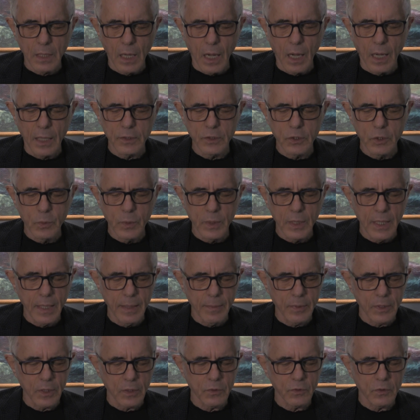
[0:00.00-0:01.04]

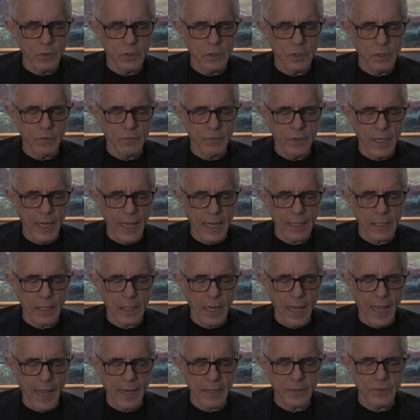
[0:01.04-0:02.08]
inhibitors such as
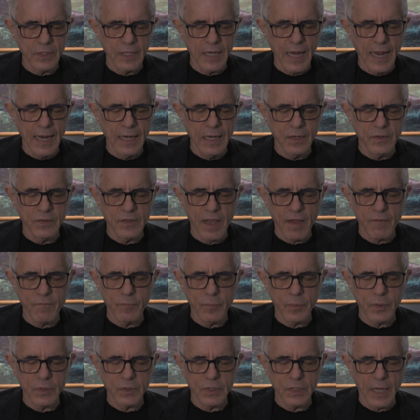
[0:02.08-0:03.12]
venetoclax in
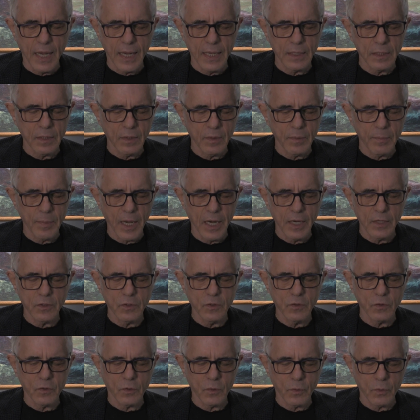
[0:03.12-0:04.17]
87% of the
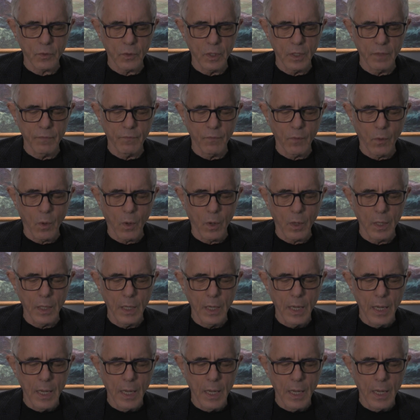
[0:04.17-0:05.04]
patients, or 34,